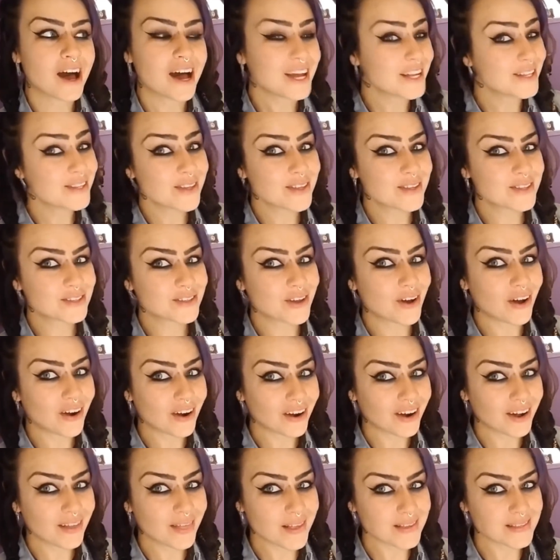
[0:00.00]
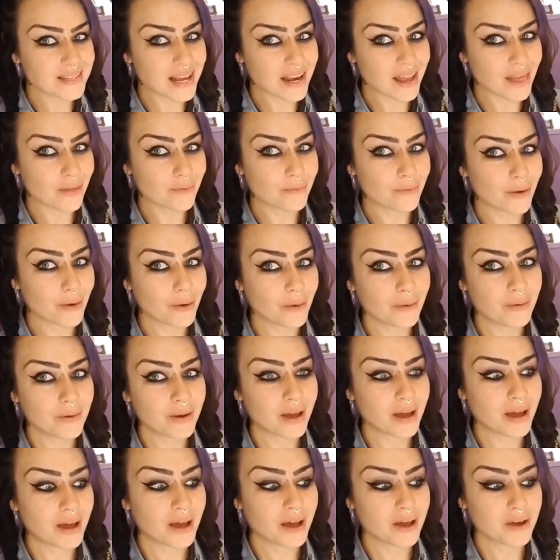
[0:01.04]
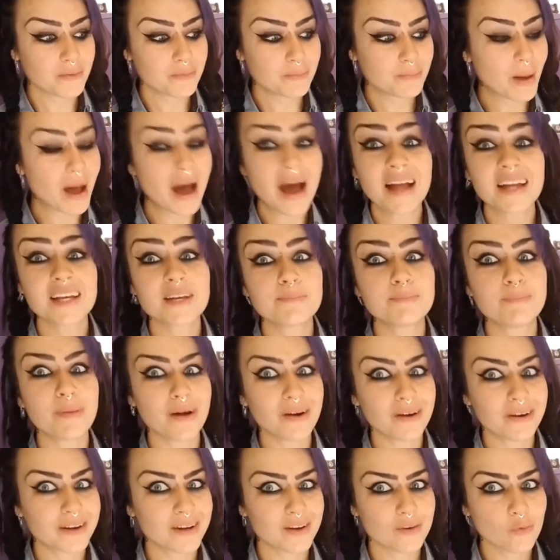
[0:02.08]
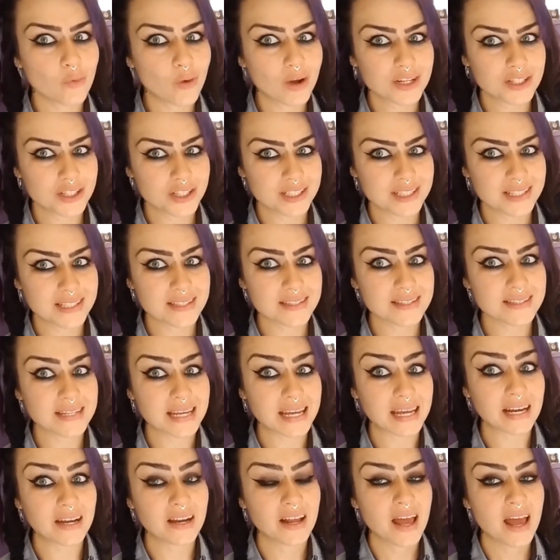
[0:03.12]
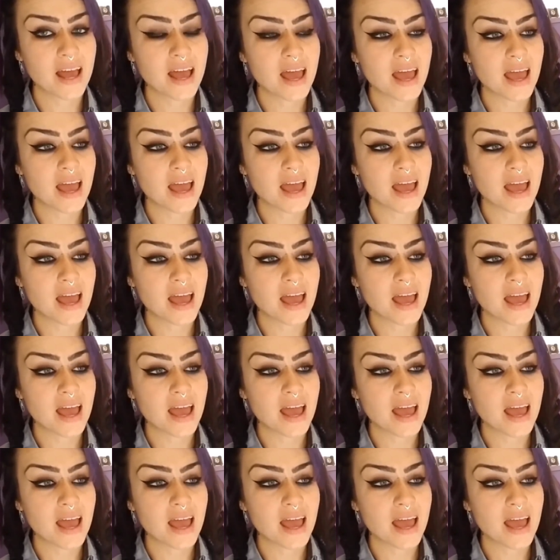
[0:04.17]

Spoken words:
I saw this car on the side of the road behind a barn in Washington State,